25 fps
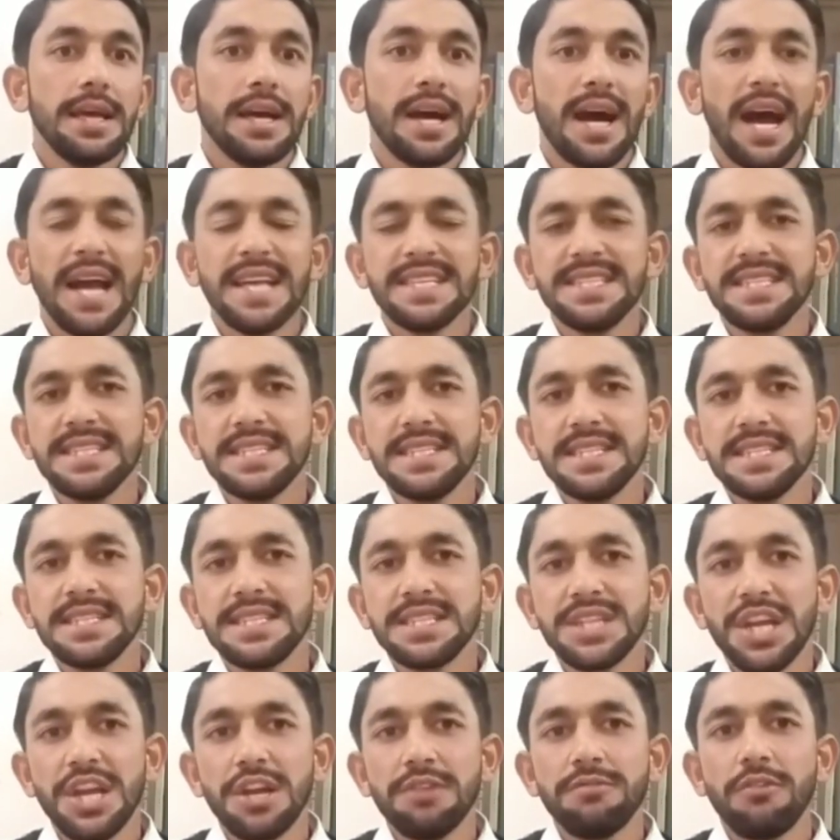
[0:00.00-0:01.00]
ICC
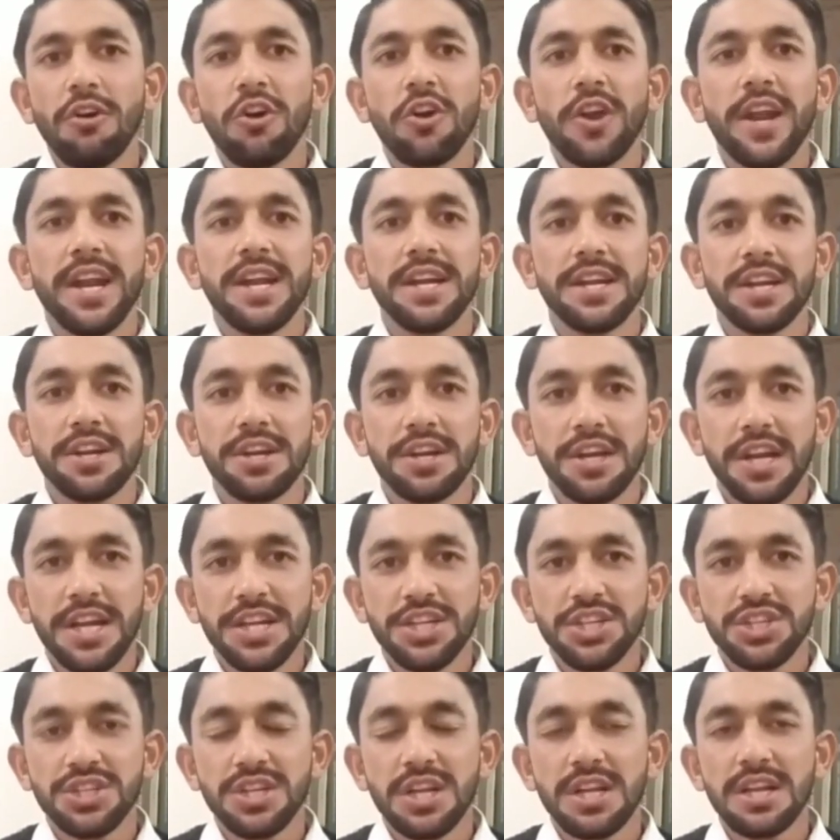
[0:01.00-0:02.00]
stands for
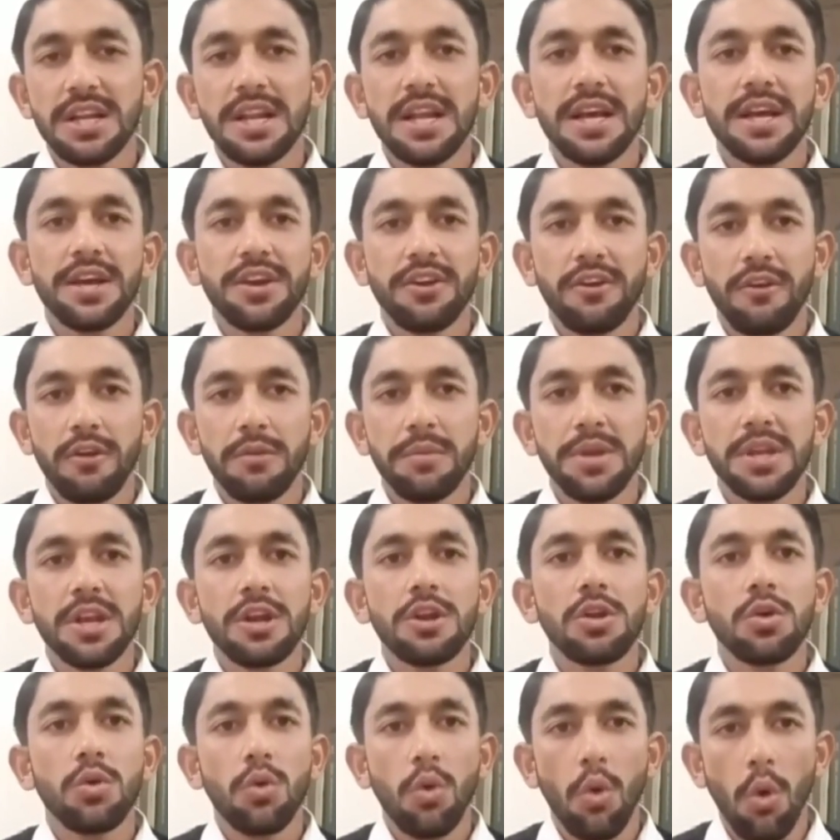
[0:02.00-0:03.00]
International Criminal
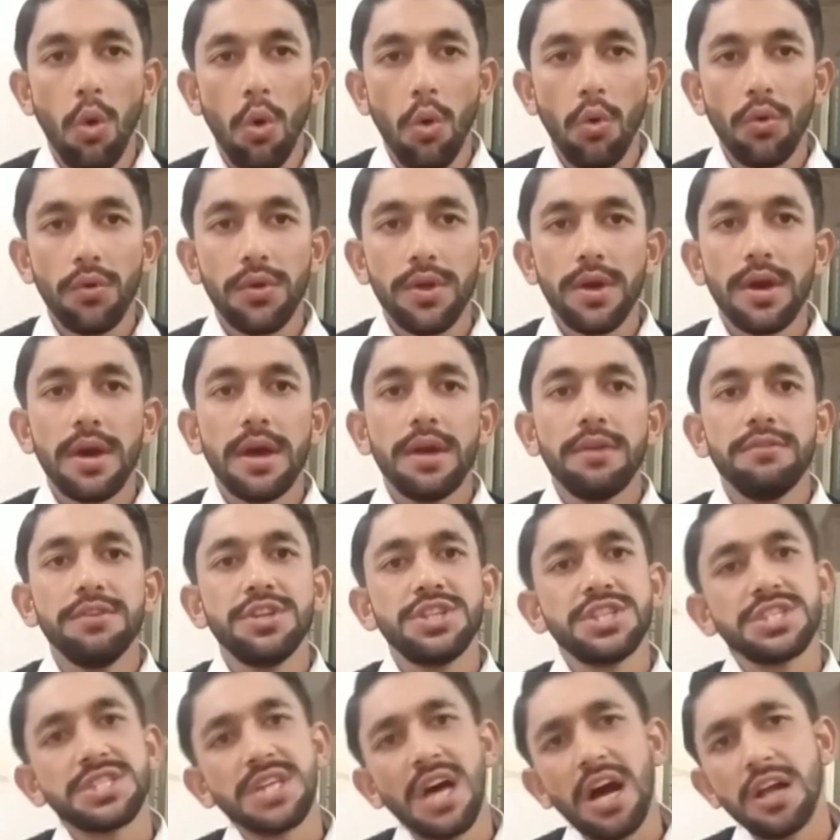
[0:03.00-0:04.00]
Court, which
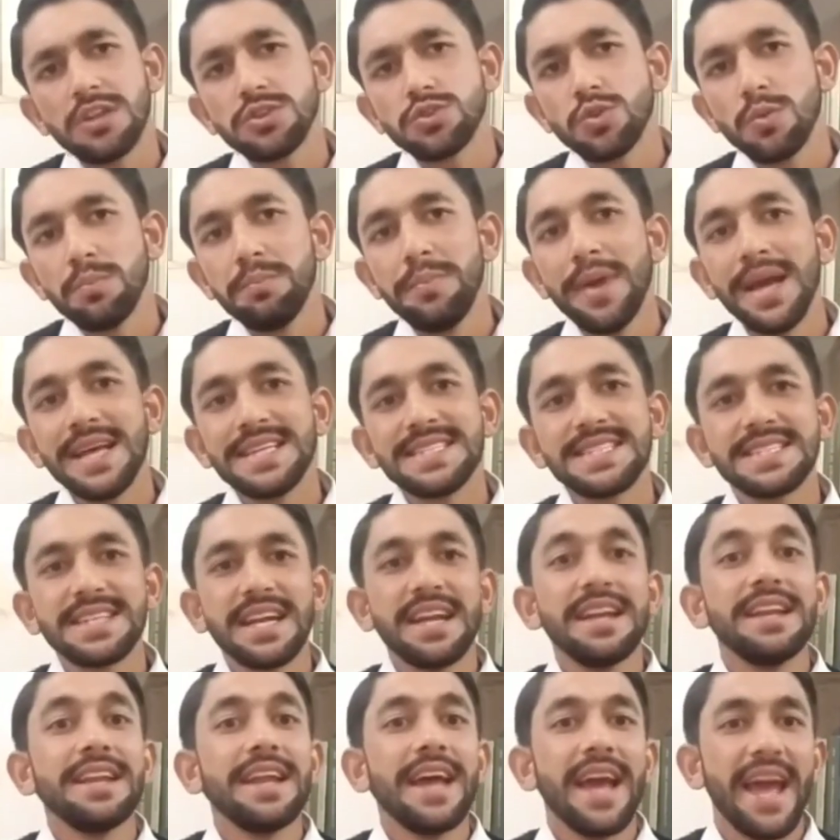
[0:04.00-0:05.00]
is also based
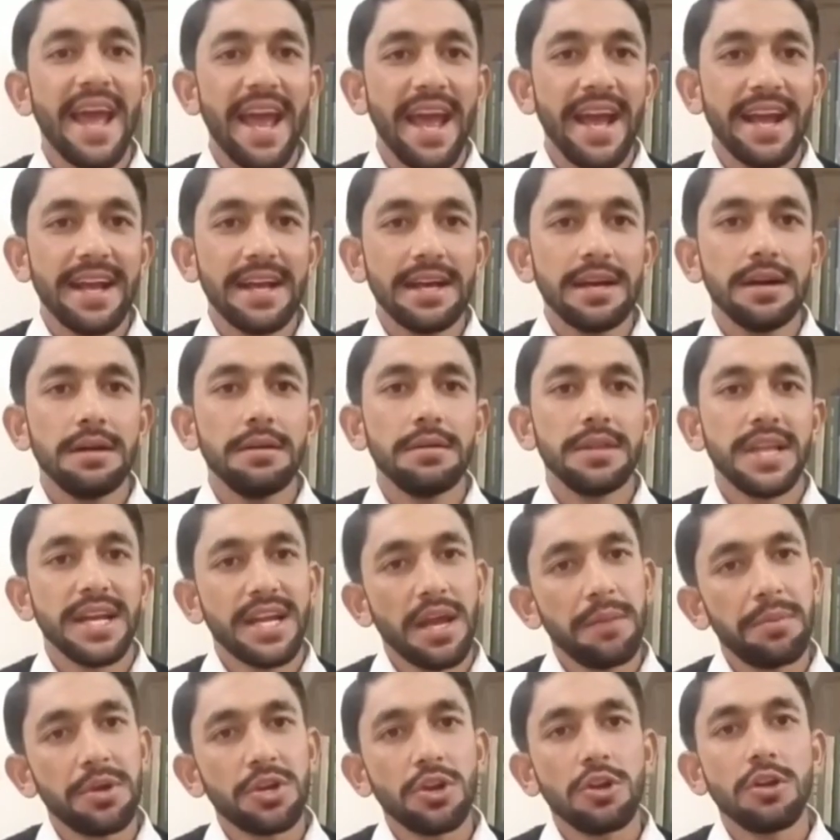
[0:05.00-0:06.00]
in Hague, the
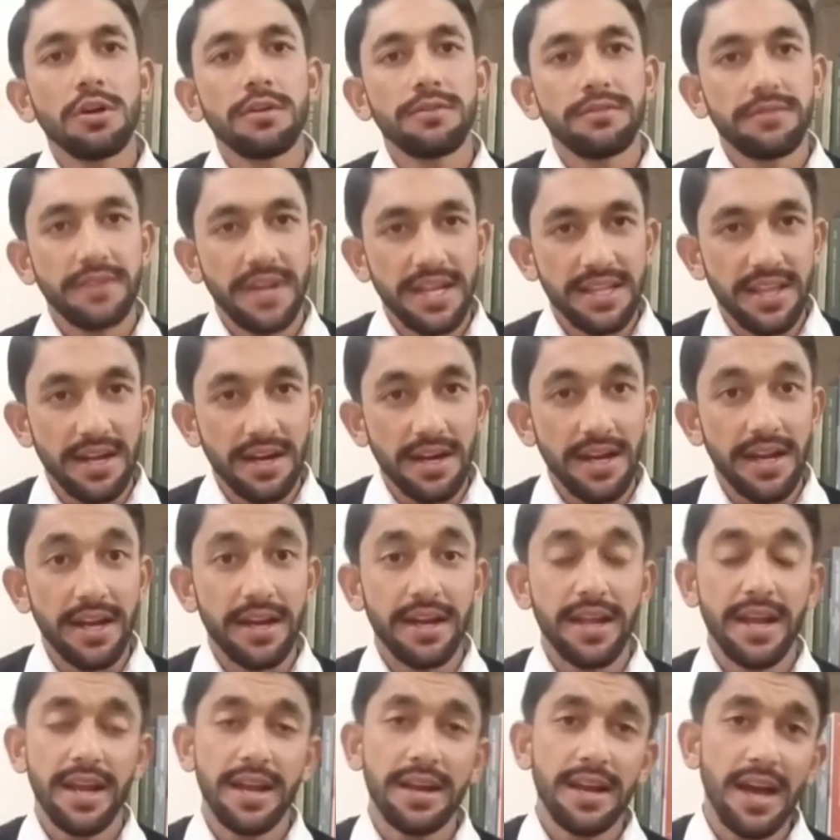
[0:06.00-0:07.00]
capital of
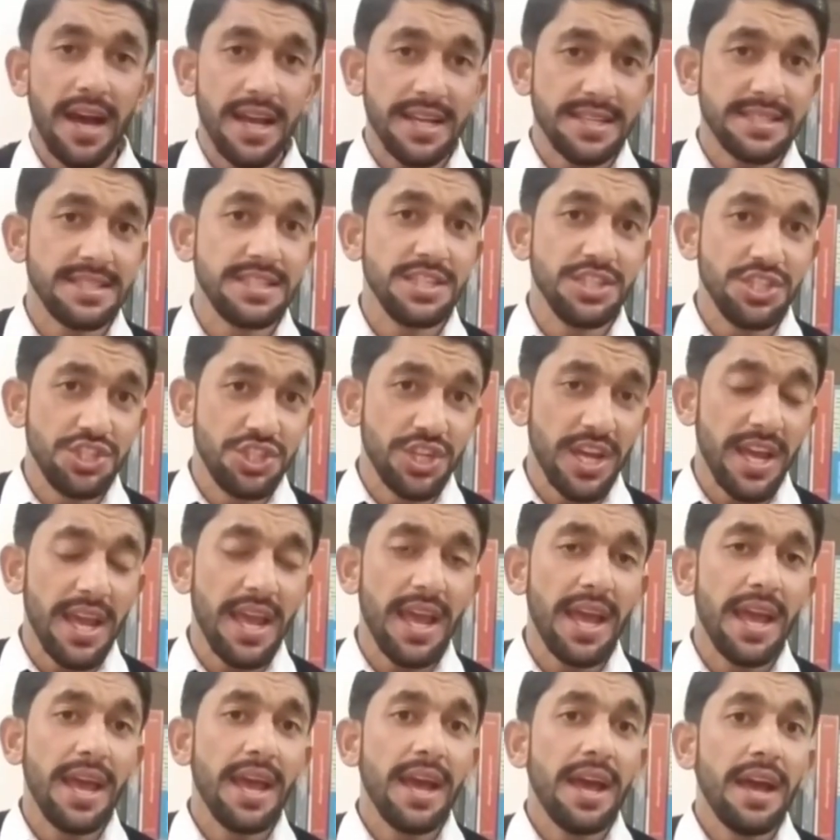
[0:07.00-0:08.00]
Netherlands, and
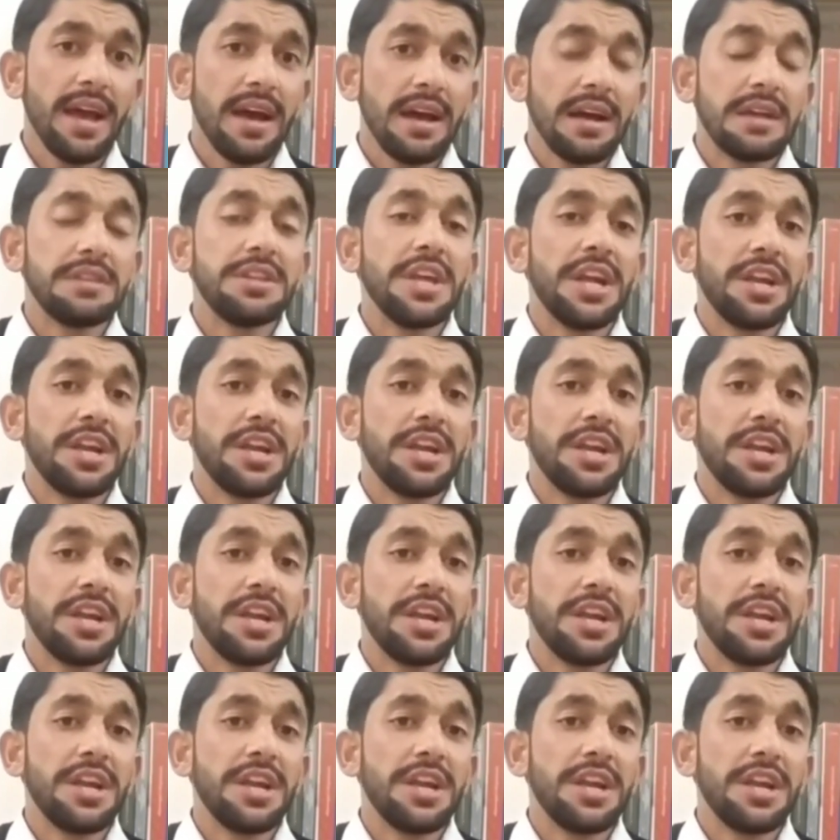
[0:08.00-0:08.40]
ICJ, the